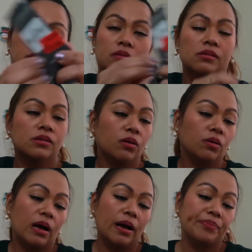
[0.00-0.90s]

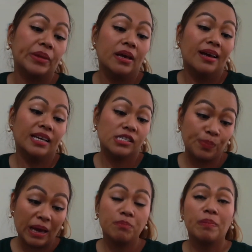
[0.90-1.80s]
so it's
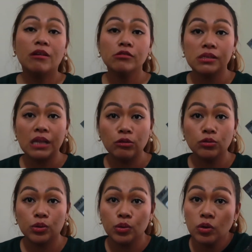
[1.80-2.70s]
£5 down
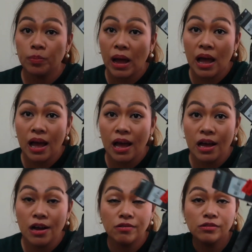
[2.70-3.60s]
to
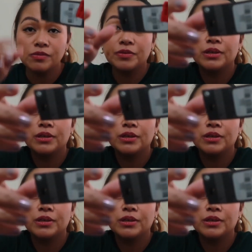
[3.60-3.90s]
£2 for